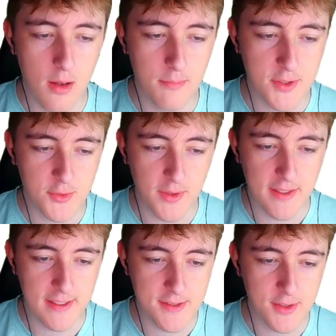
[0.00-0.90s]
between
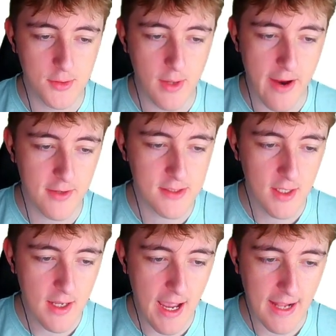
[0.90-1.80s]
these two areas
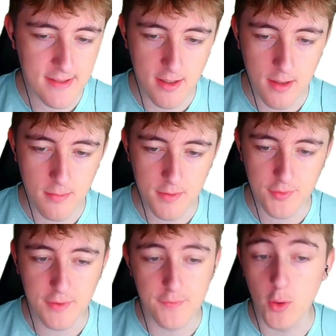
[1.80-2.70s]
at
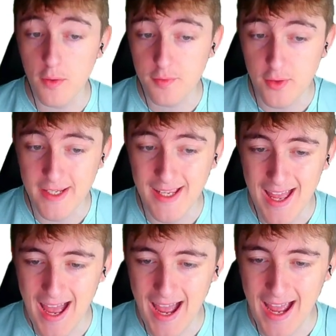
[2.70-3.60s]
3403
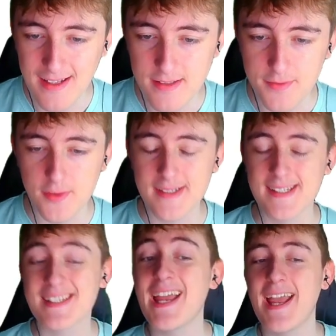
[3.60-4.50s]
and
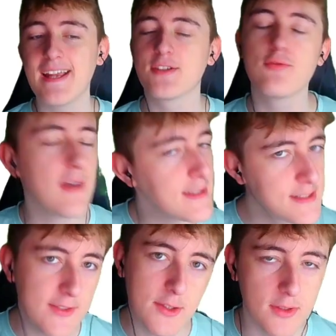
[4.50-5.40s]
3688. So
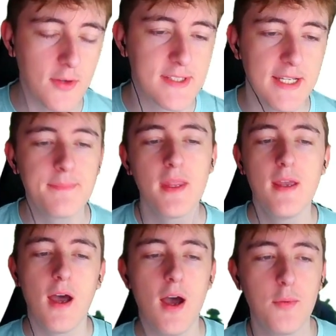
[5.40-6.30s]
relatively equal lows here,
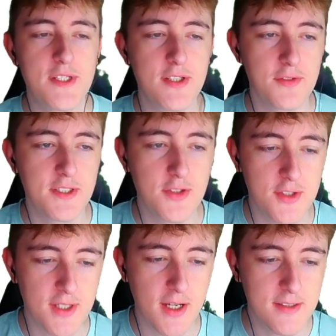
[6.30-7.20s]
which is obviously a good
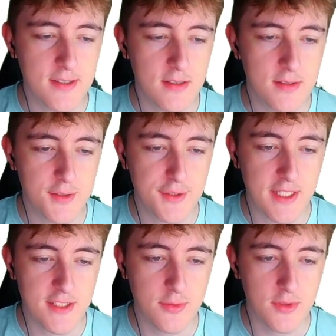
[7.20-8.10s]
sign to
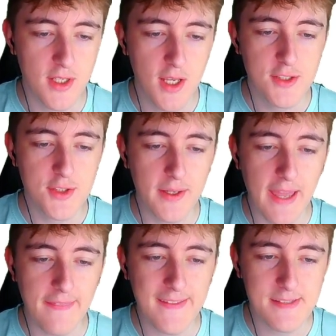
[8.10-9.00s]
suggest to us. So
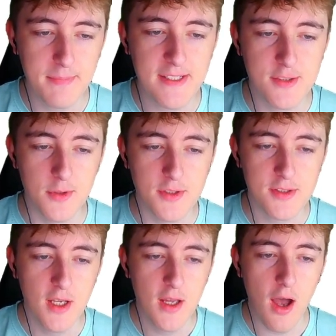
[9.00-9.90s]
again, this means to us
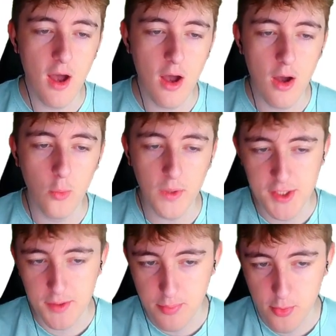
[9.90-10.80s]
we
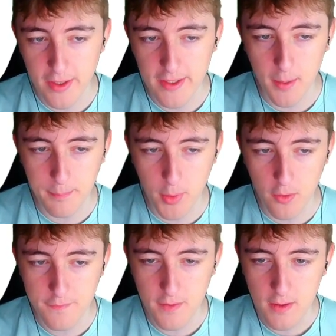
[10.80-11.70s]
should break above